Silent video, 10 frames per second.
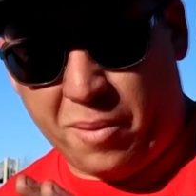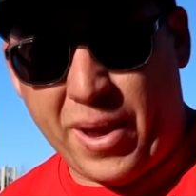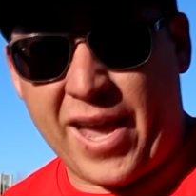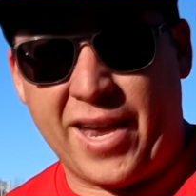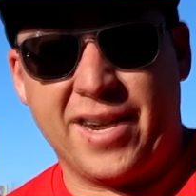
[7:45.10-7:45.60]

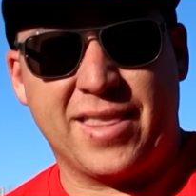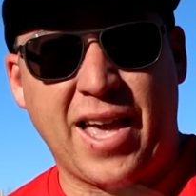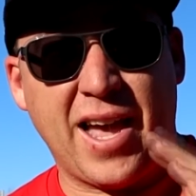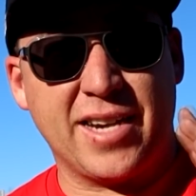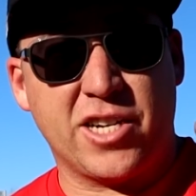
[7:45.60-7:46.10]
man,
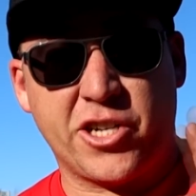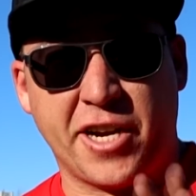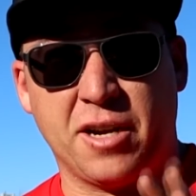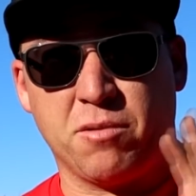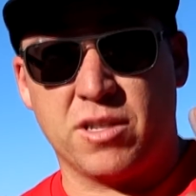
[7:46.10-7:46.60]
that
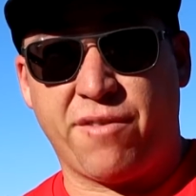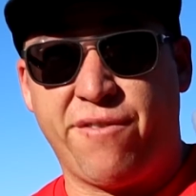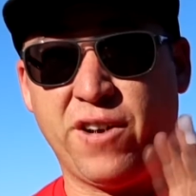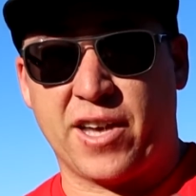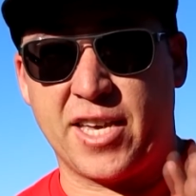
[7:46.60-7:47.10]
shit was
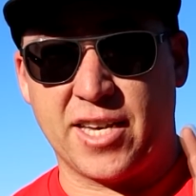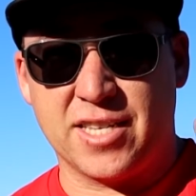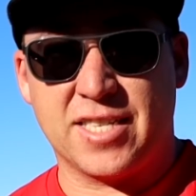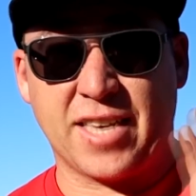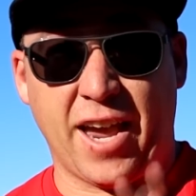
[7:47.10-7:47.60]
fucking
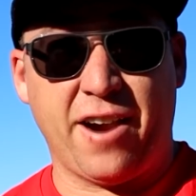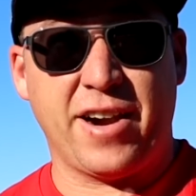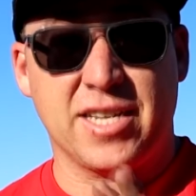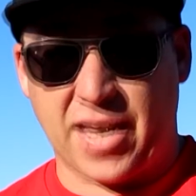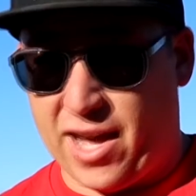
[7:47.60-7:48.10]

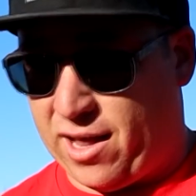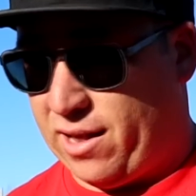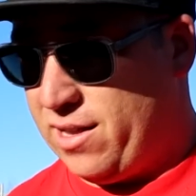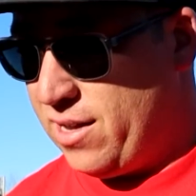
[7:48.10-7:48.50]
scary as hell.